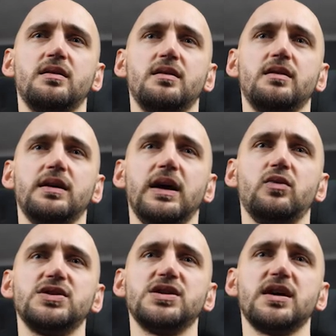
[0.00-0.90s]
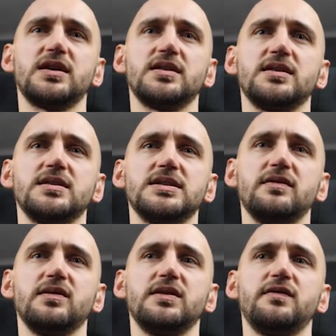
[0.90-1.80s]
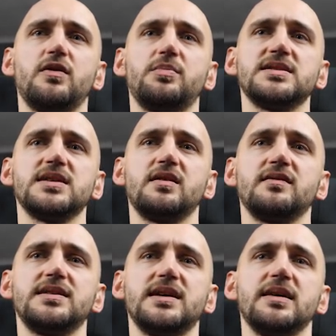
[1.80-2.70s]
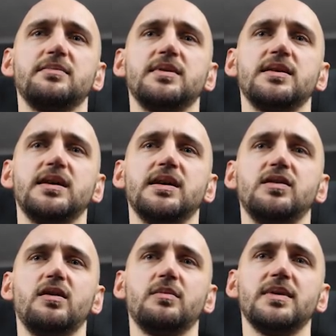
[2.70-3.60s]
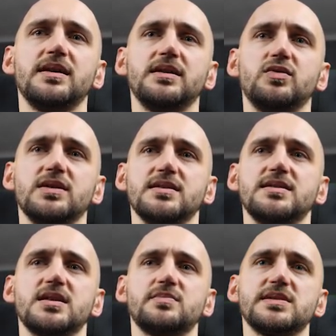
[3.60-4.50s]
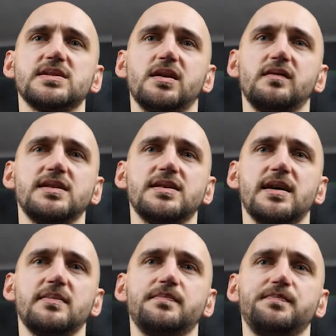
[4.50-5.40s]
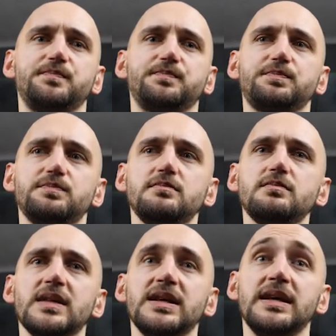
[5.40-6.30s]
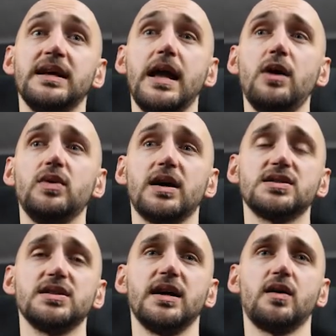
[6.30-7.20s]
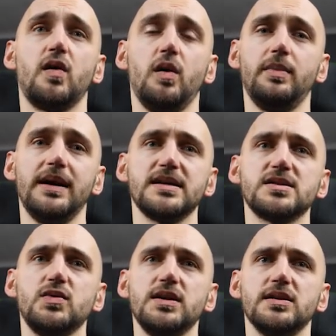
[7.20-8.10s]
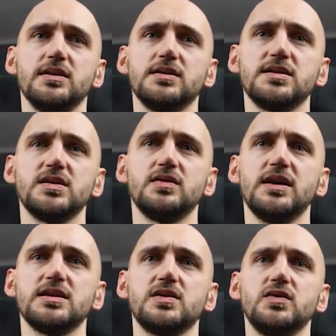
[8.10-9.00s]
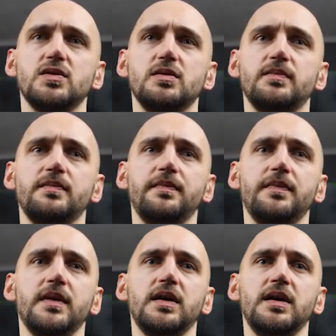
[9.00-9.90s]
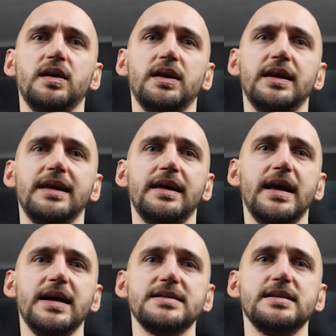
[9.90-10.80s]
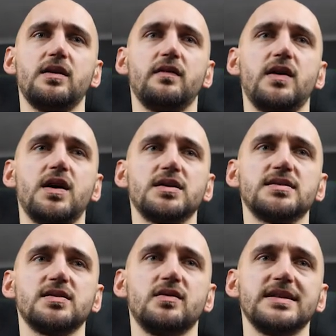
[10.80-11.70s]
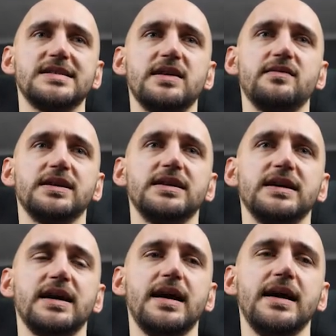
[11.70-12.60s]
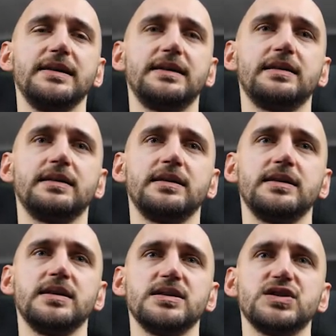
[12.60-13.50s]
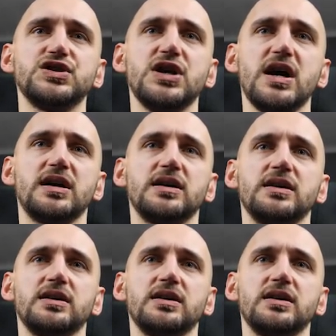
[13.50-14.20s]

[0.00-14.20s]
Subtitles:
Okay, we check 74% of the time and donk bet it 26% of the time. And we actually get called by ace queen, so that's cool. Ace 10 of hearts on a 7-king-8 is a check.